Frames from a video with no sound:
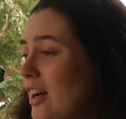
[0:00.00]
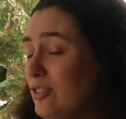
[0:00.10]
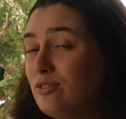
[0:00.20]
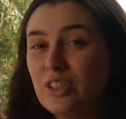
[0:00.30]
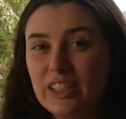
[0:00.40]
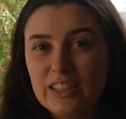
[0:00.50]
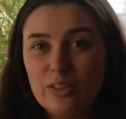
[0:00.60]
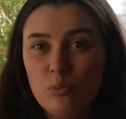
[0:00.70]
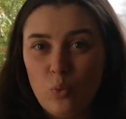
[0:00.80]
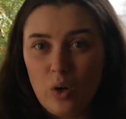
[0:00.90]
I really
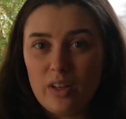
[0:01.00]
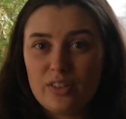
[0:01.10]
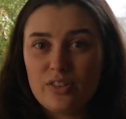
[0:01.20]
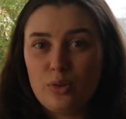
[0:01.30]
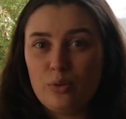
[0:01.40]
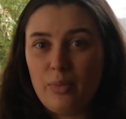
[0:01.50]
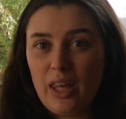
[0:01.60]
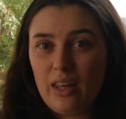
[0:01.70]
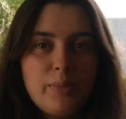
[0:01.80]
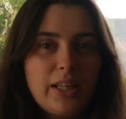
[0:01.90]
want to
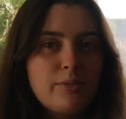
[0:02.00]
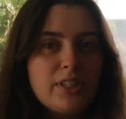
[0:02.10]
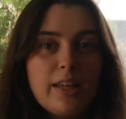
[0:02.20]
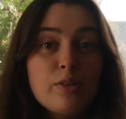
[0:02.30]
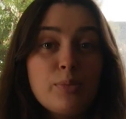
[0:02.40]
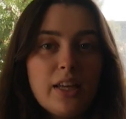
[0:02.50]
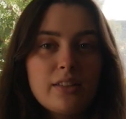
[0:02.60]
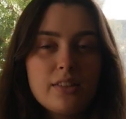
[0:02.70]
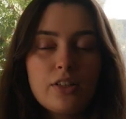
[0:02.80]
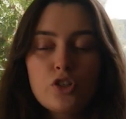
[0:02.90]
make like a day
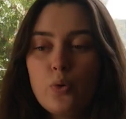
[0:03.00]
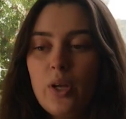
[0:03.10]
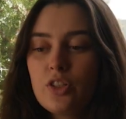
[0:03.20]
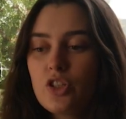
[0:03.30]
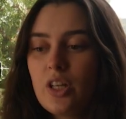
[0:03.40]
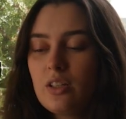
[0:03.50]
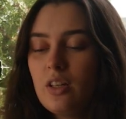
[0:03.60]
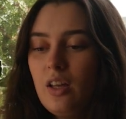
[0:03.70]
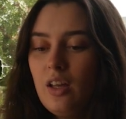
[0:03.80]
bed situation,